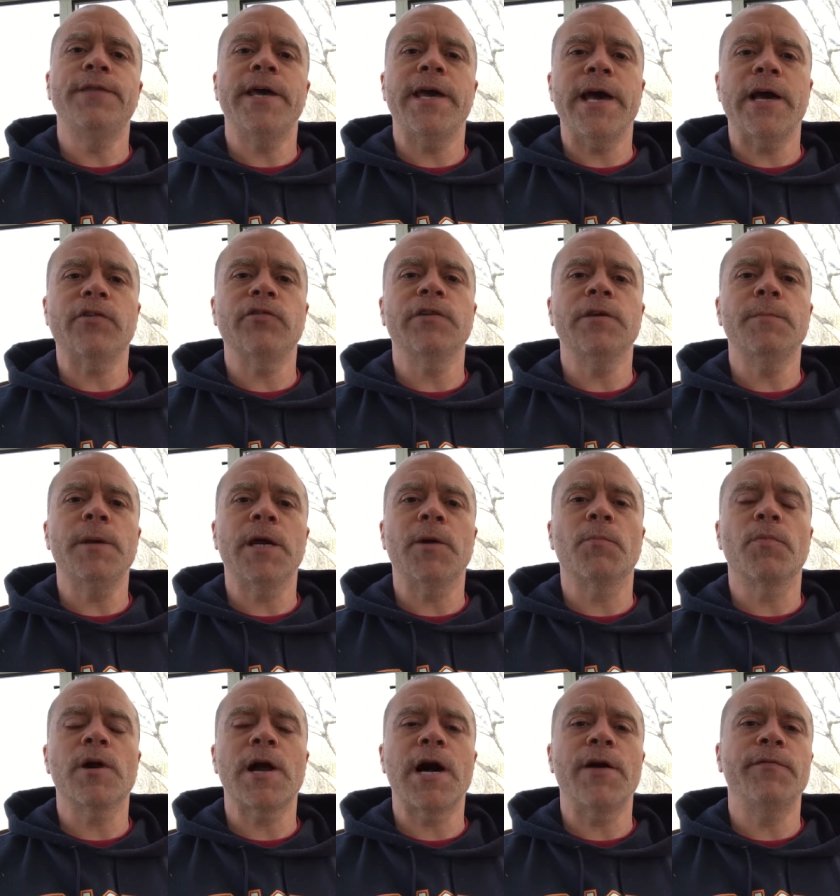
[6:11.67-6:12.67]
They actually make
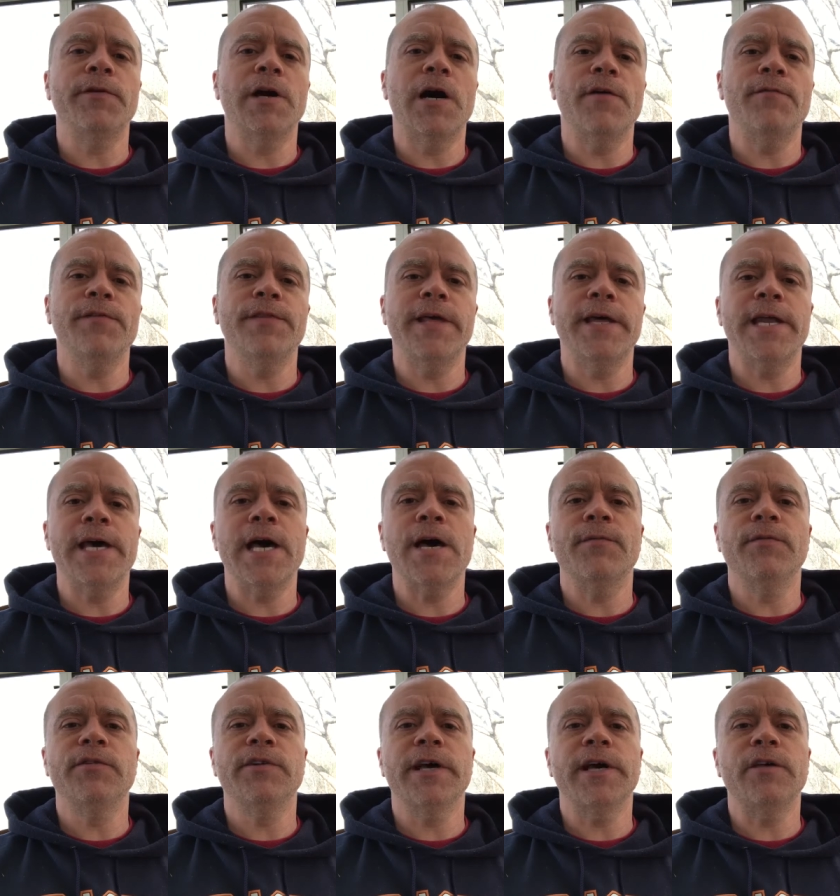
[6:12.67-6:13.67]
a profit off of that
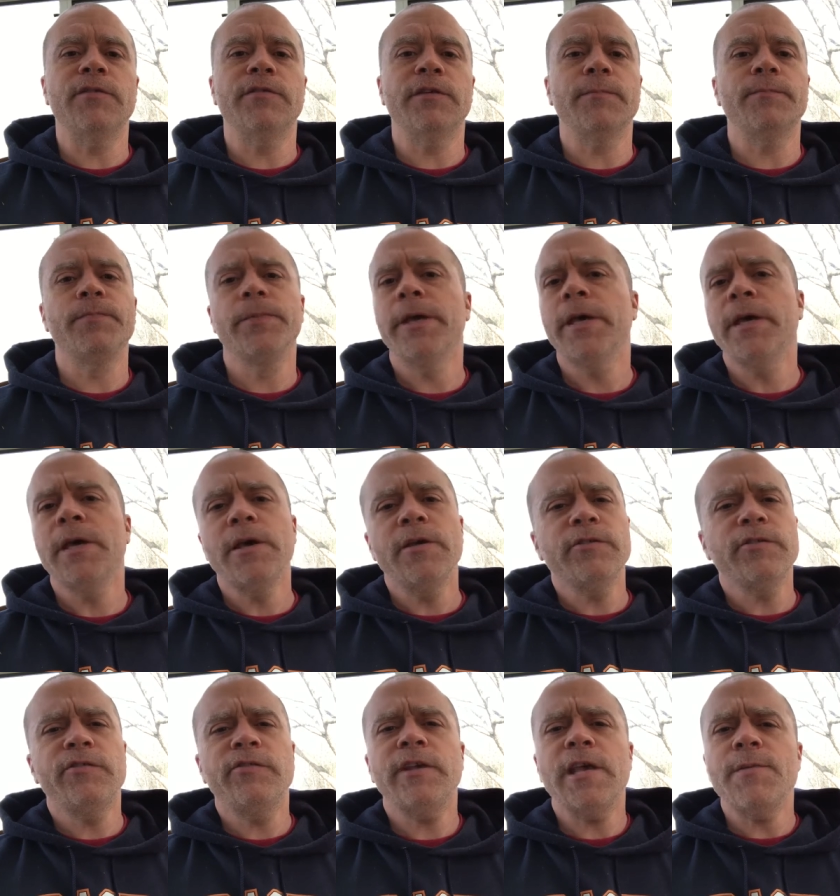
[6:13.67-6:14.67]
advertising.
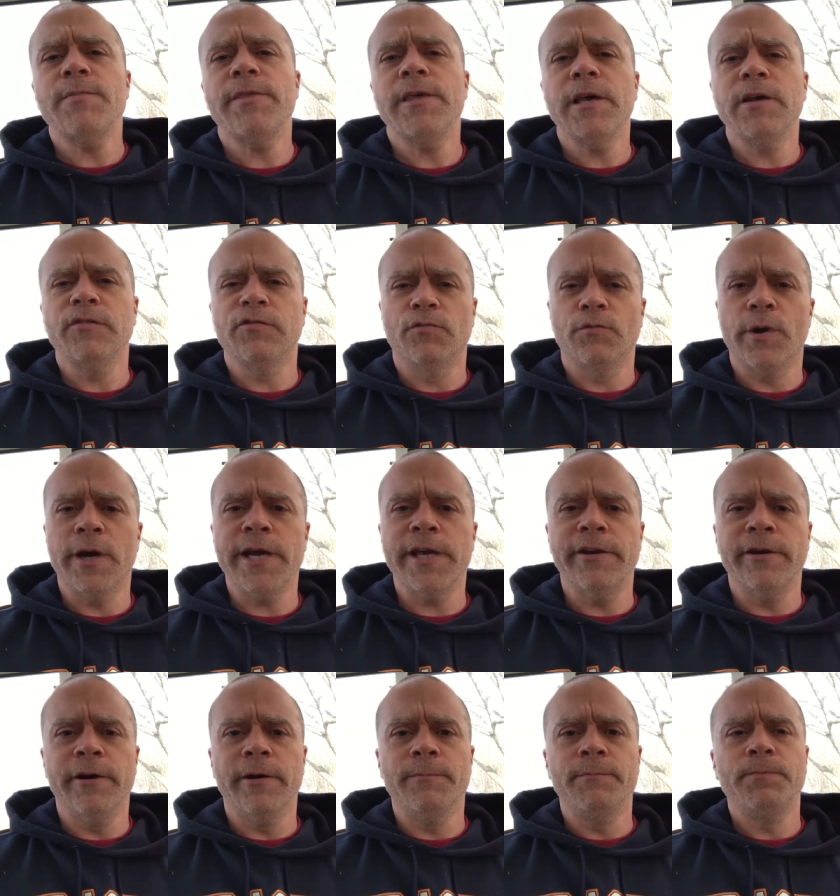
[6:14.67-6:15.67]
It's the same thing as a
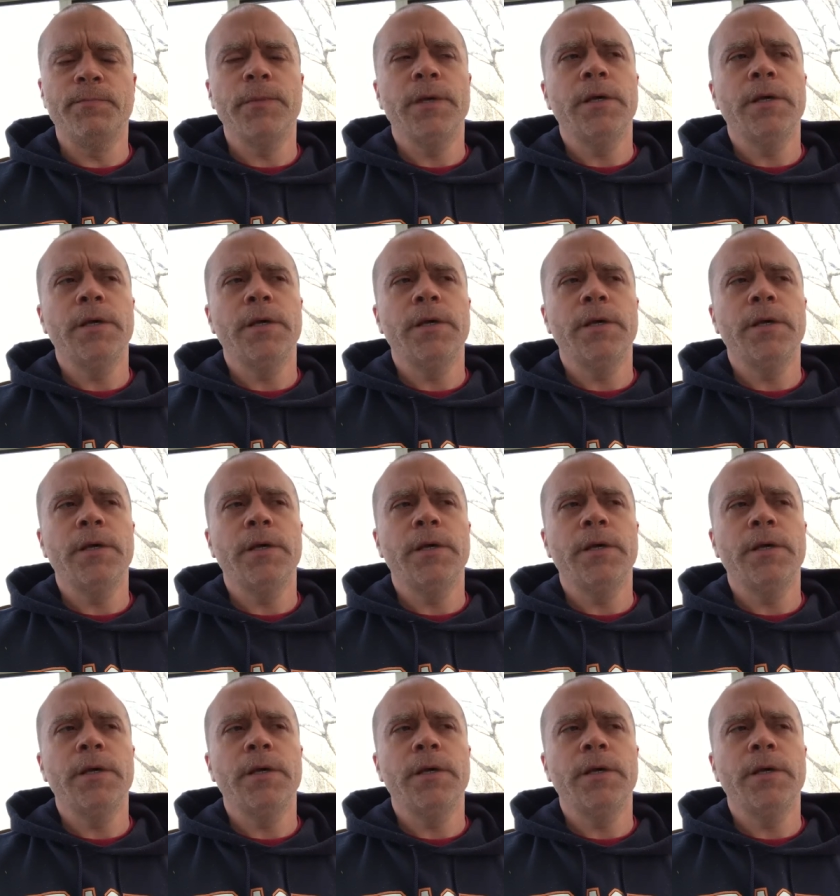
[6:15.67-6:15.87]
writer.